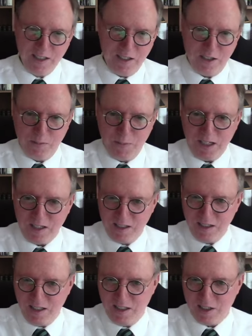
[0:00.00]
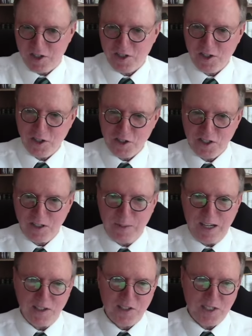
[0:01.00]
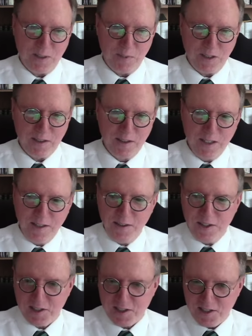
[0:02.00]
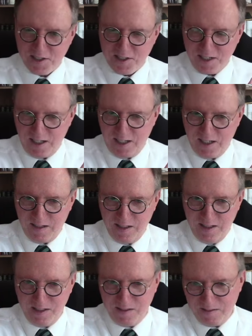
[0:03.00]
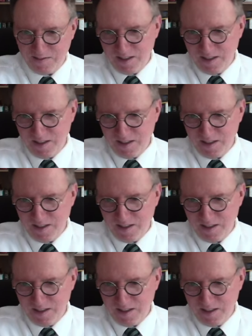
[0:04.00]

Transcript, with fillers: You're making an assertion about something. This is uh, in